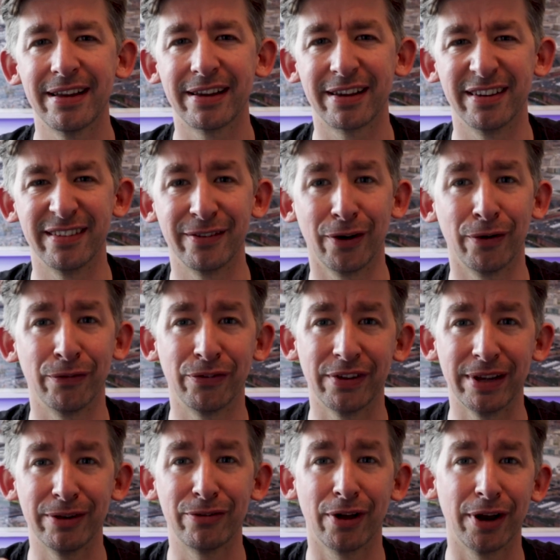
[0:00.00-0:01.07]
because
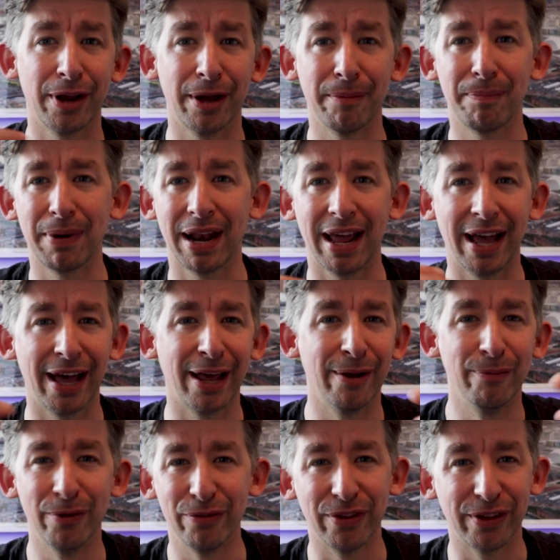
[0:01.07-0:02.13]
obviously trying to plan
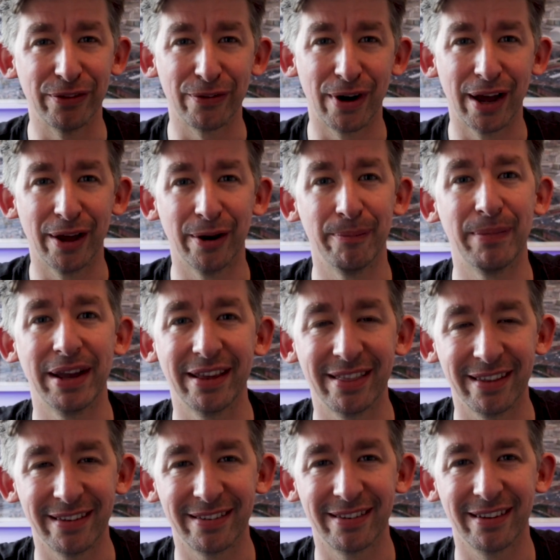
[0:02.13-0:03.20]
and move things around and make
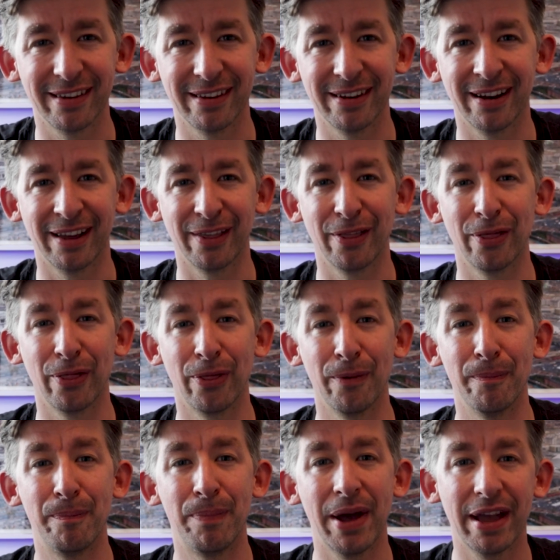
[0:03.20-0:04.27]
this like
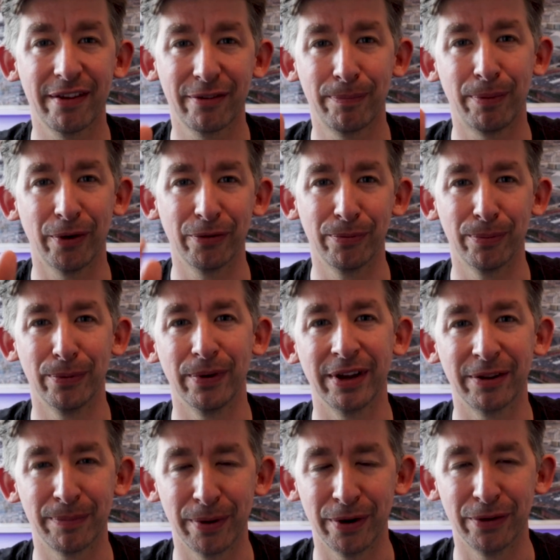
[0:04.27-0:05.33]
the best possible
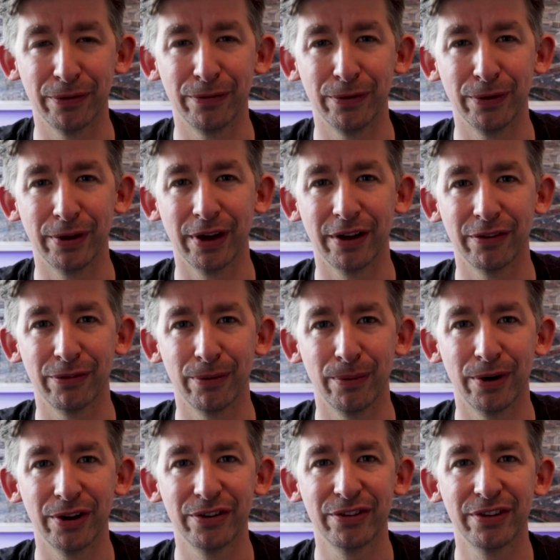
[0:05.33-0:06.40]
experience for you guys to
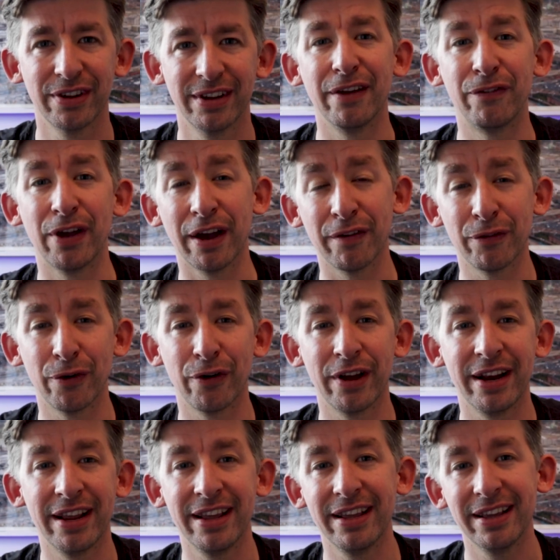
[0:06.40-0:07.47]
watch. If you haven't
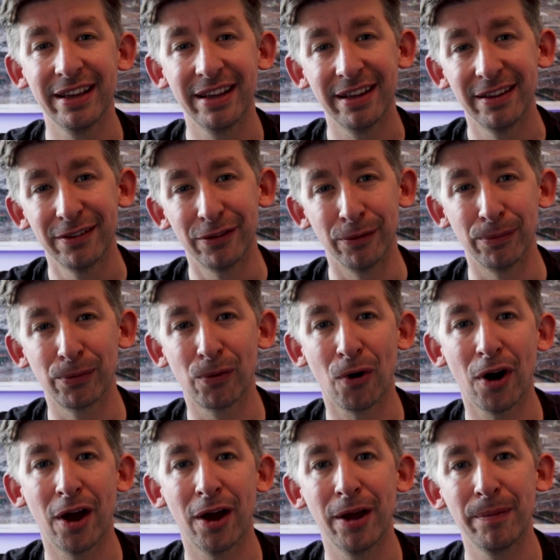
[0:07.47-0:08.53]
already,
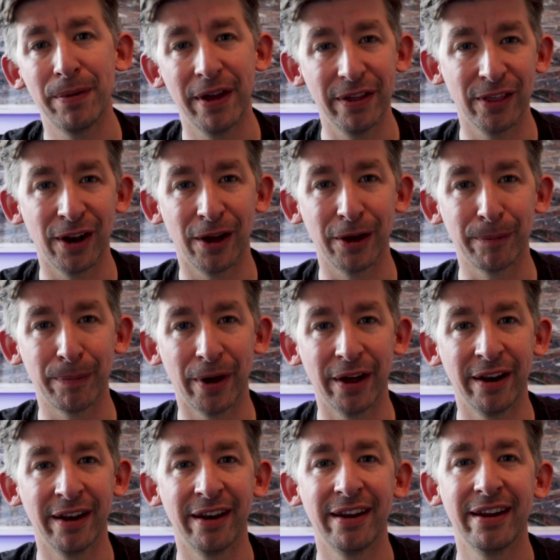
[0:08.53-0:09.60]
subscribe, hit the like
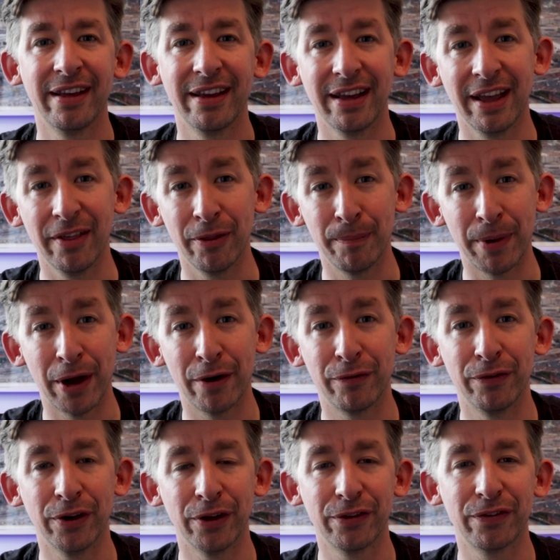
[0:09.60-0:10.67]
button, hit the bell
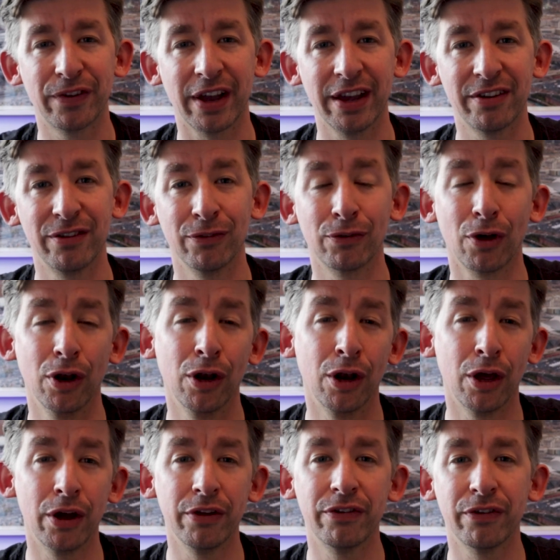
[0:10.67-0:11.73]
for notifications. Got
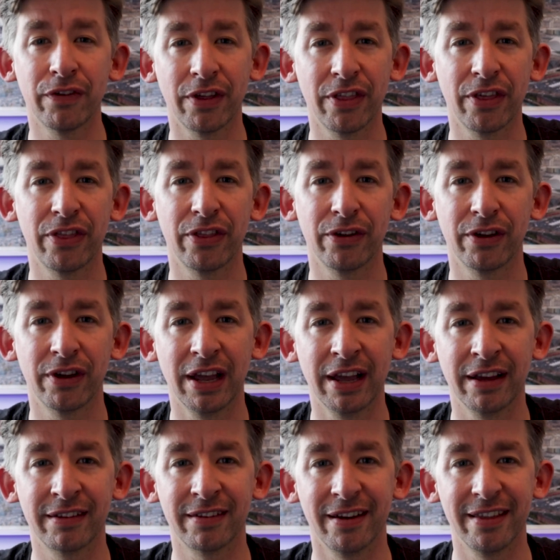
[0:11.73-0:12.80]
loads of other
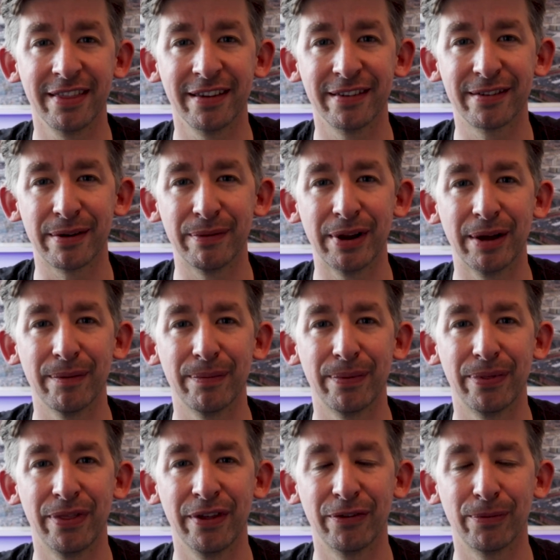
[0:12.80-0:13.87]
exciting things coming up
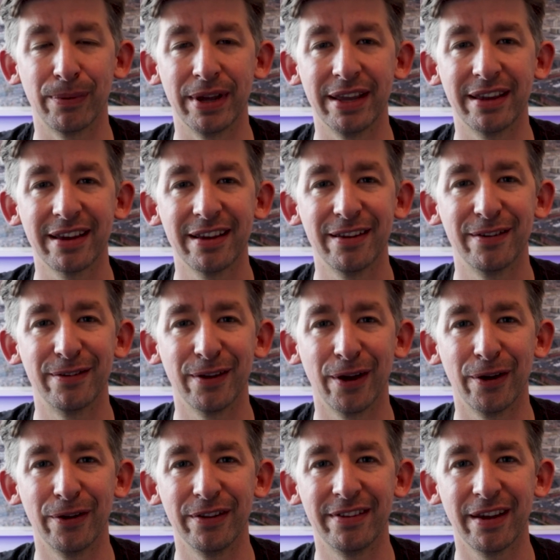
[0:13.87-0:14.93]
this week,
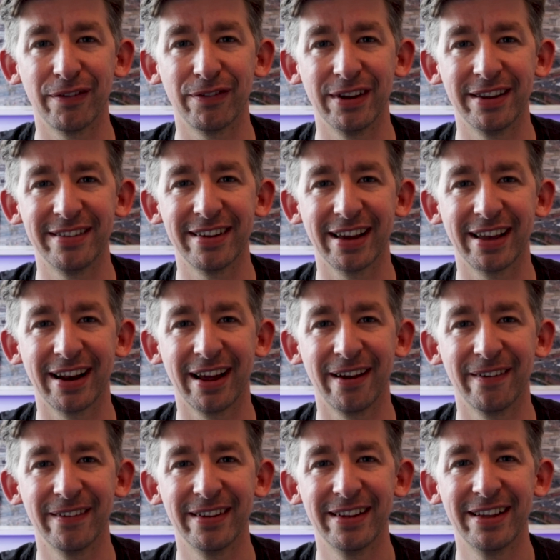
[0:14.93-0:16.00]
so definitely check it
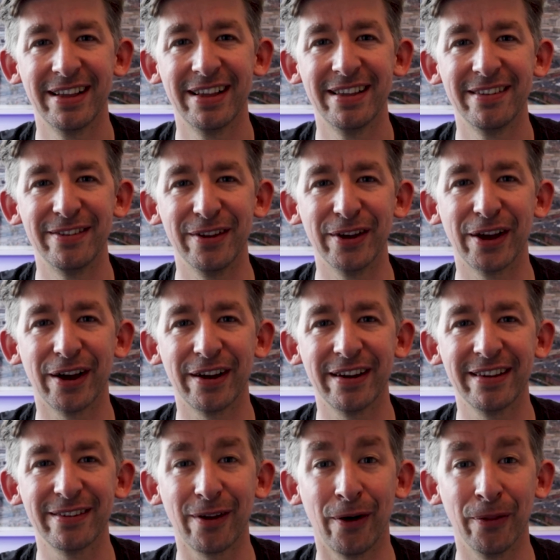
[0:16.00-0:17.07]
out. See you
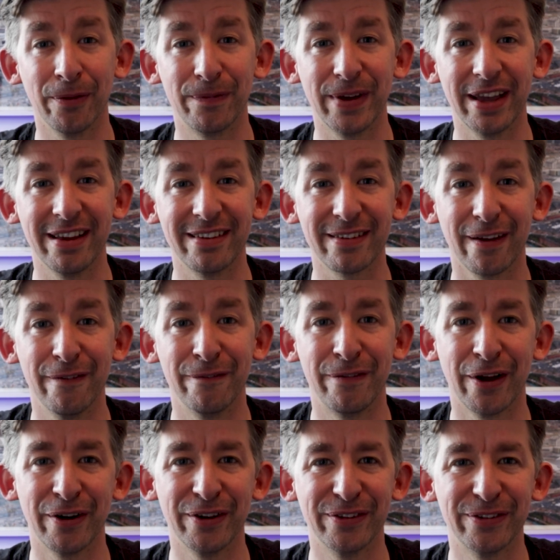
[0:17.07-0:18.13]
guys on the pitch
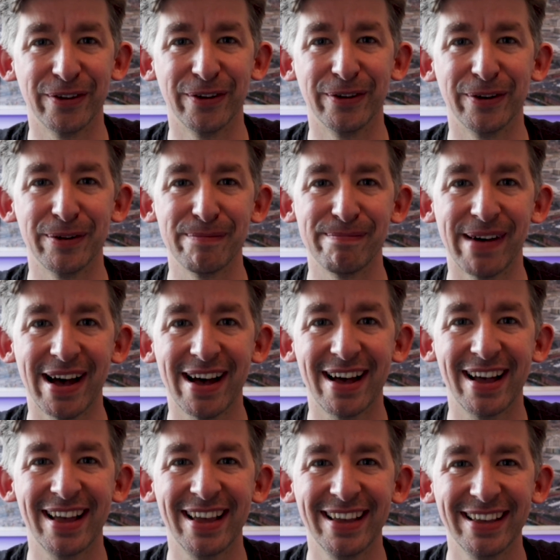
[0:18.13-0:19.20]
very soon.
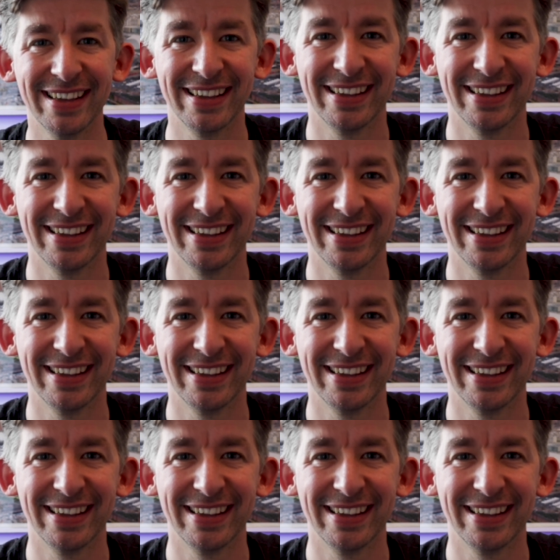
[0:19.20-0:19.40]
Bye.